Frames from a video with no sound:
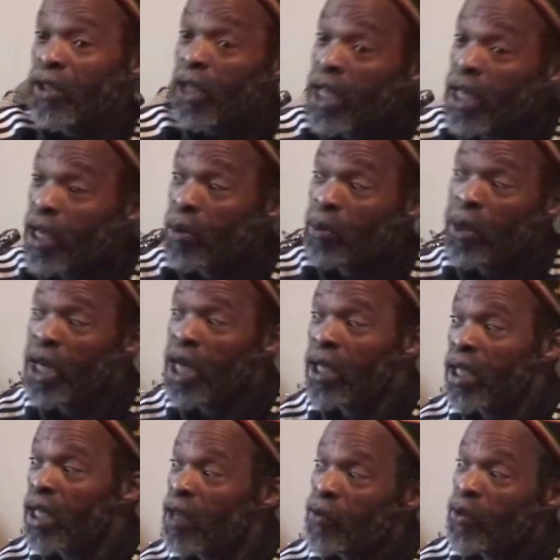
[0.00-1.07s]
You can hear many
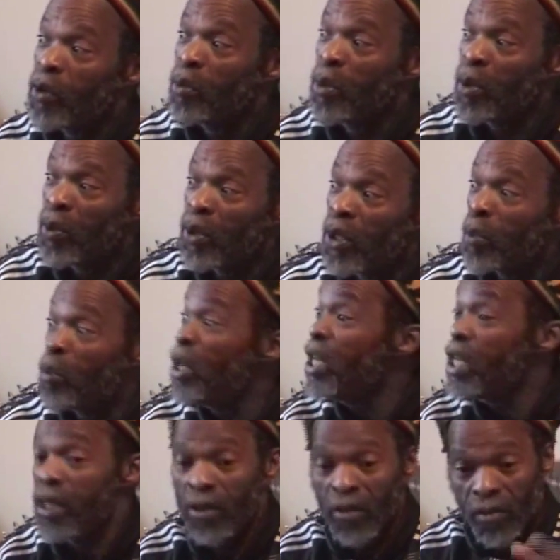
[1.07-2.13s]
other different people's
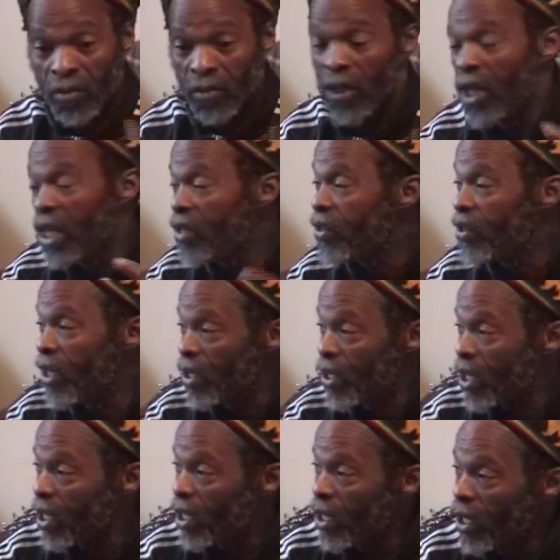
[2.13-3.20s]
opinion
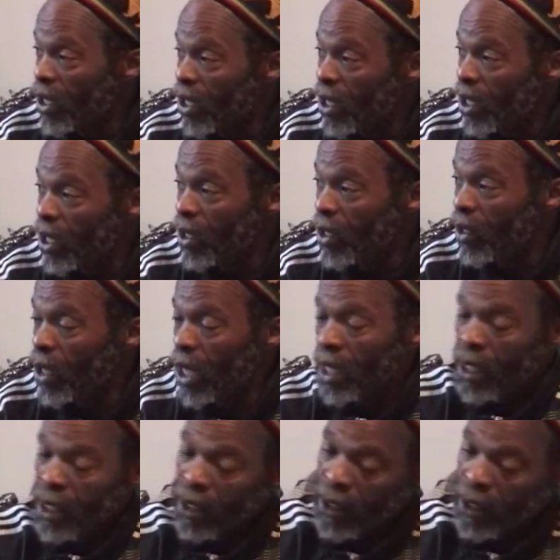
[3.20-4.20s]
instantly, you know, and